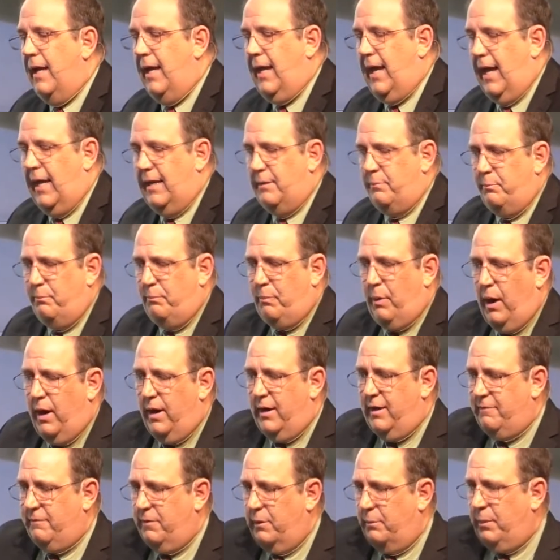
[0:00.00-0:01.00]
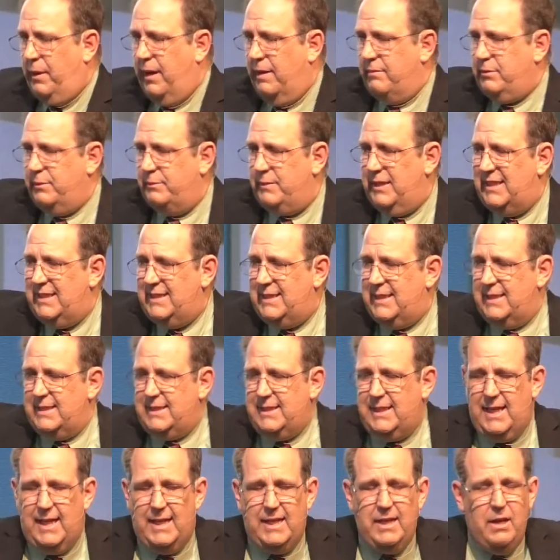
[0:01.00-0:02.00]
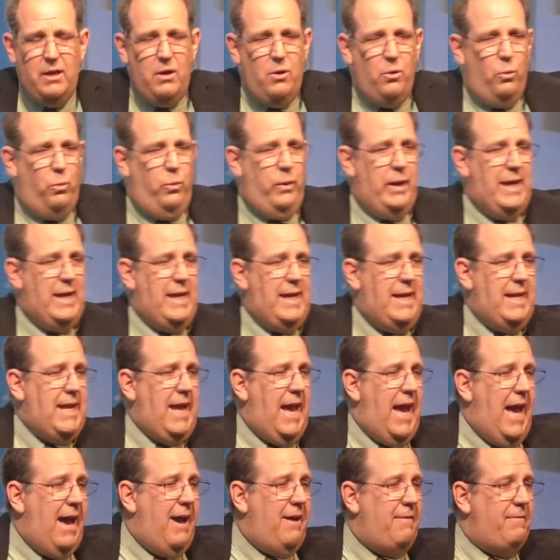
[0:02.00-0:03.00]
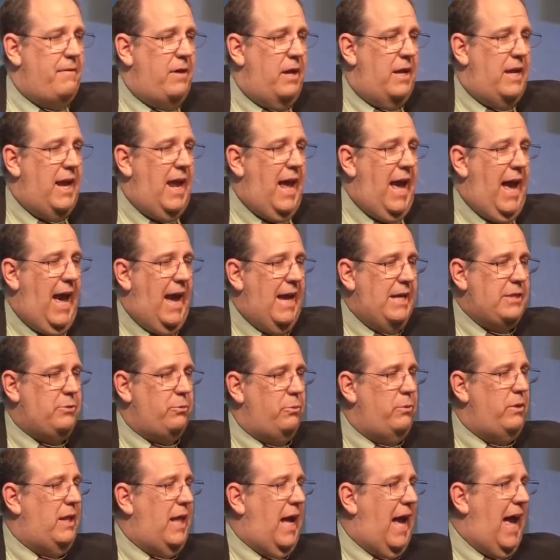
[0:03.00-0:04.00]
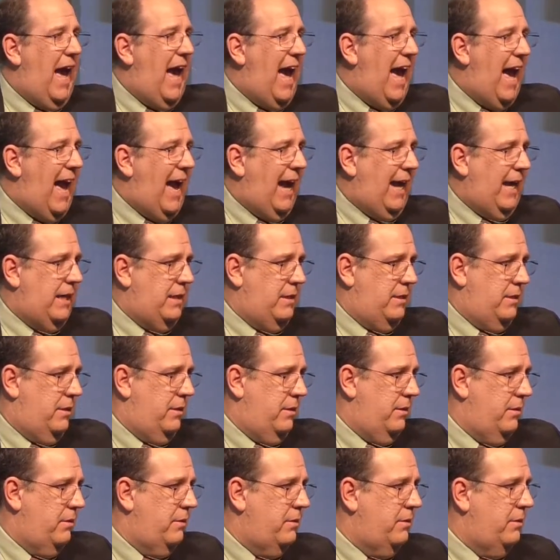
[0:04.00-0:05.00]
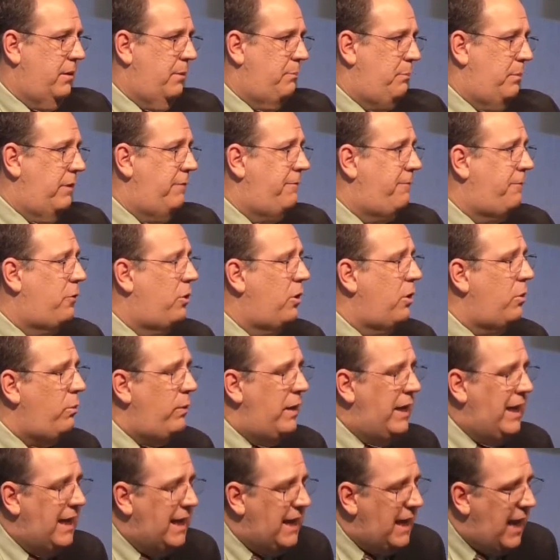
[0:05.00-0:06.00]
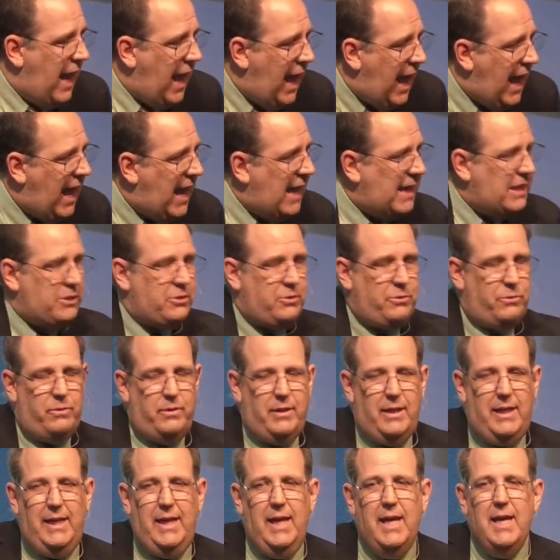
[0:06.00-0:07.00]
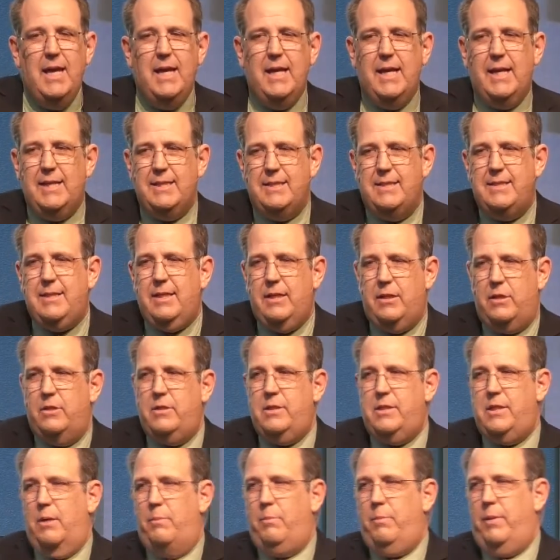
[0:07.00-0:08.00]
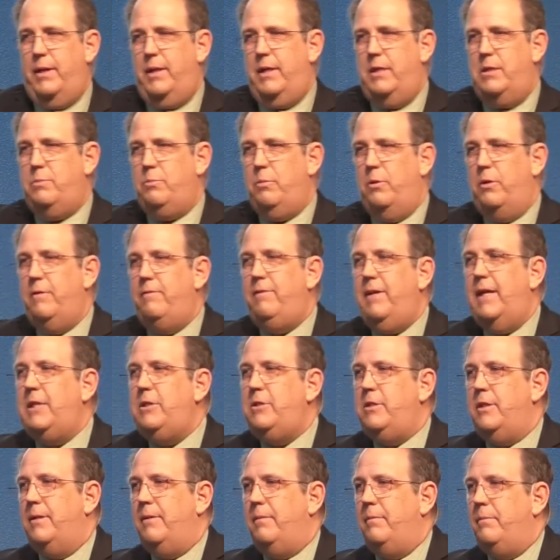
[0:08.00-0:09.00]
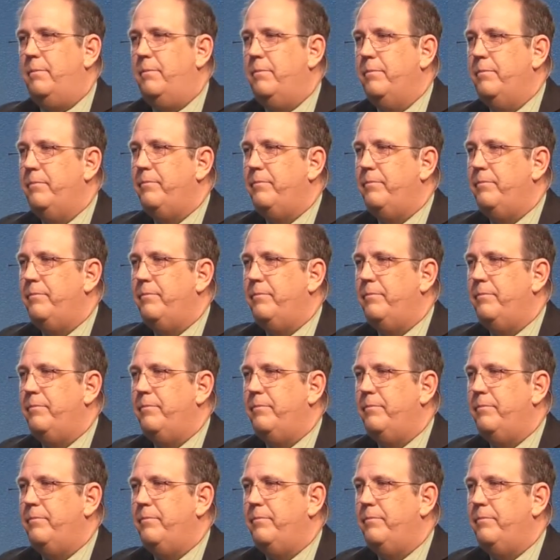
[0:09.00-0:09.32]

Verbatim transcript: And part of the problem is, is that we need to have an actual act before we can actually consider somebody's motivation.